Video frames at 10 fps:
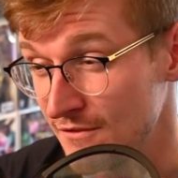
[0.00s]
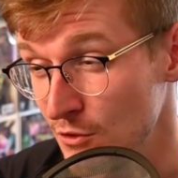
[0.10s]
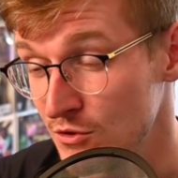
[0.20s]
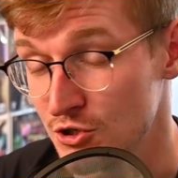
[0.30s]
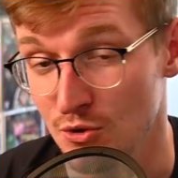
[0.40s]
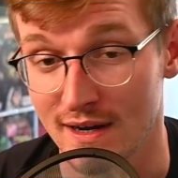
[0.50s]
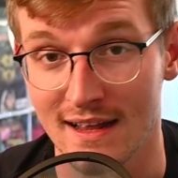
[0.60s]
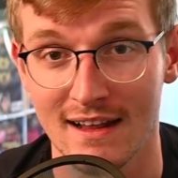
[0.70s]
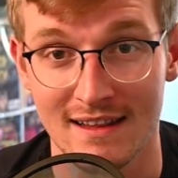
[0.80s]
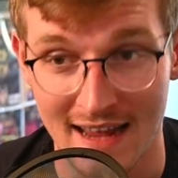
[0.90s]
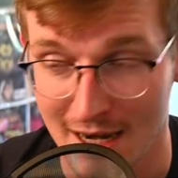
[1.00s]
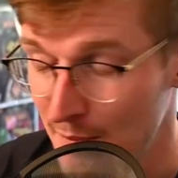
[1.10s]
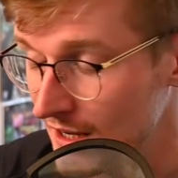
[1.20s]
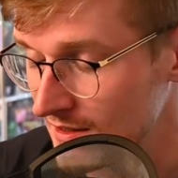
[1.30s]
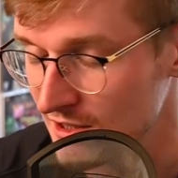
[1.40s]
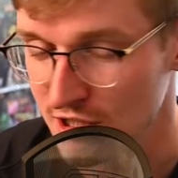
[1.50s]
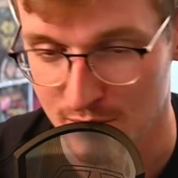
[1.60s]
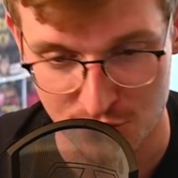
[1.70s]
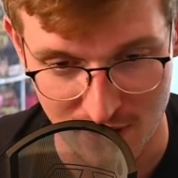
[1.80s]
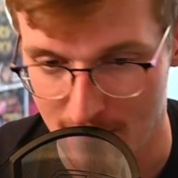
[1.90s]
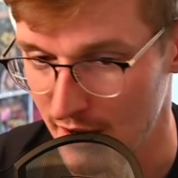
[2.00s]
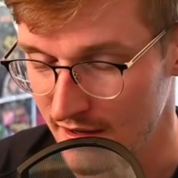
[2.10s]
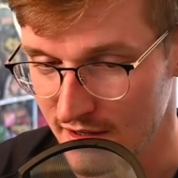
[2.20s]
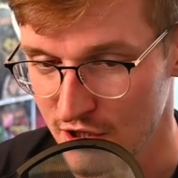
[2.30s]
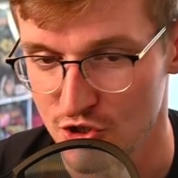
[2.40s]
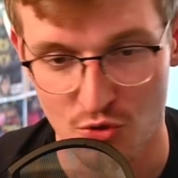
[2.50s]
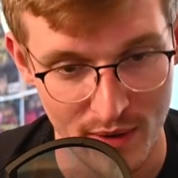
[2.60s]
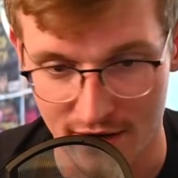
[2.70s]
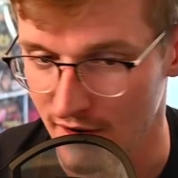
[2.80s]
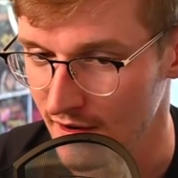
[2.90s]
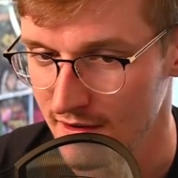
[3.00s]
If you enjoyed, like button, subscribe button, Twitter,